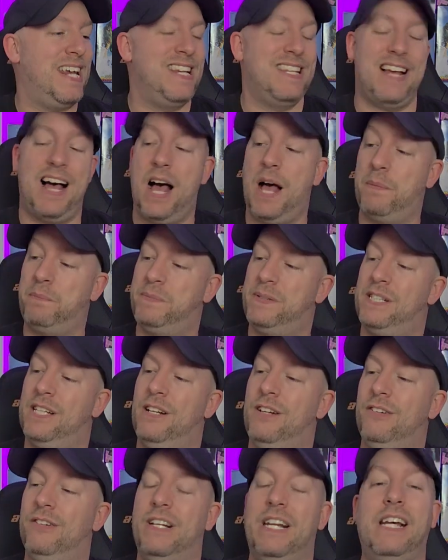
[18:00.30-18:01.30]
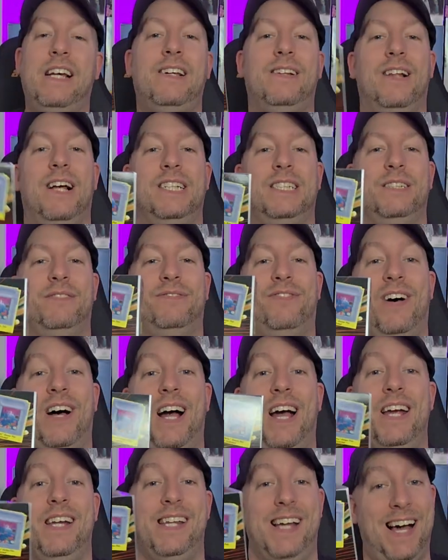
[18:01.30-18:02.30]
is absolutely
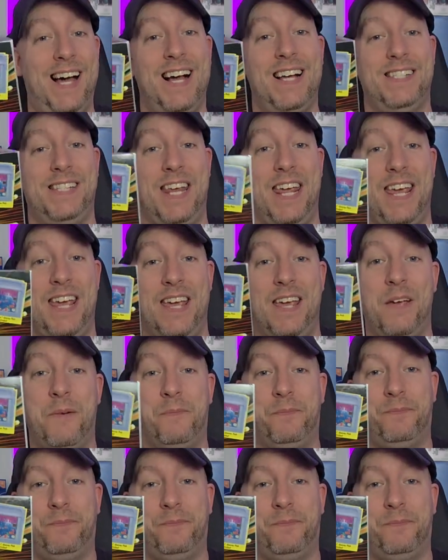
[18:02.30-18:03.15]
classified as a